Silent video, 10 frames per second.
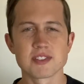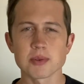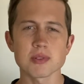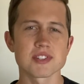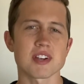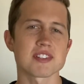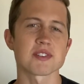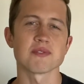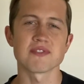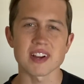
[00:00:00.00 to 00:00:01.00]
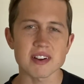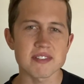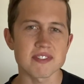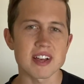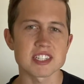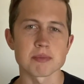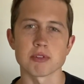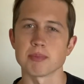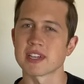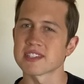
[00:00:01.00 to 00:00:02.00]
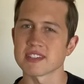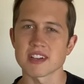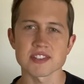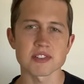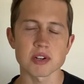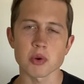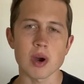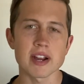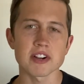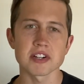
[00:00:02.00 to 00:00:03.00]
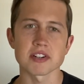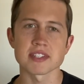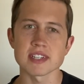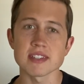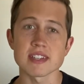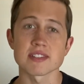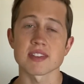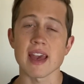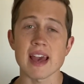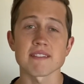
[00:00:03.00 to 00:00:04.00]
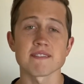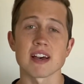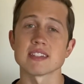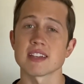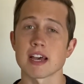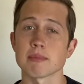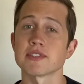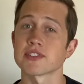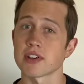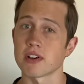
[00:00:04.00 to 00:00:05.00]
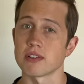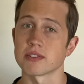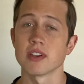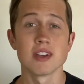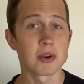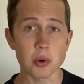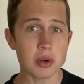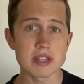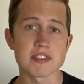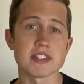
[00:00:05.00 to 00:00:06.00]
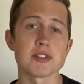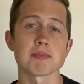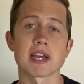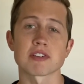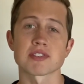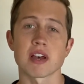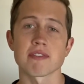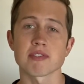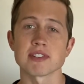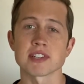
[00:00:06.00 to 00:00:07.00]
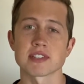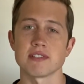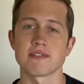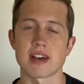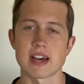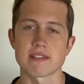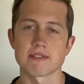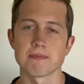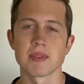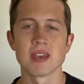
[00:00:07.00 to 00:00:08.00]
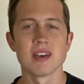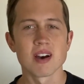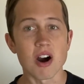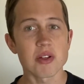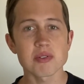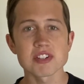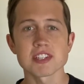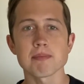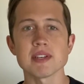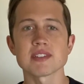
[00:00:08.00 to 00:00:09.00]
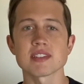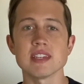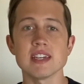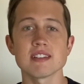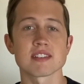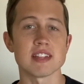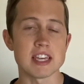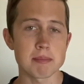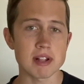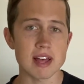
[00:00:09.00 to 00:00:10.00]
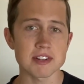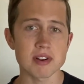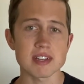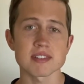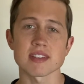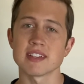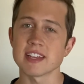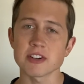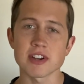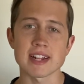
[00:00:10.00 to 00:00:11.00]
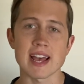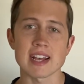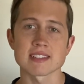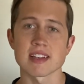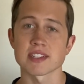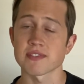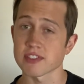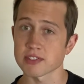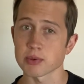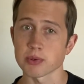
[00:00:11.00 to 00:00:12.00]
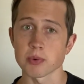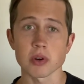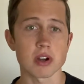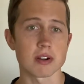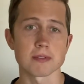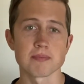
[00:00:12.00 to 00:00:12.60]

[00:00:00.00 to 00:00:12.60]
The tool is also very flexible because it doesn't require your attendees to have FindTime installed or even use Microsoft 365. All the recipients need is an email address and internet access for the tool to work.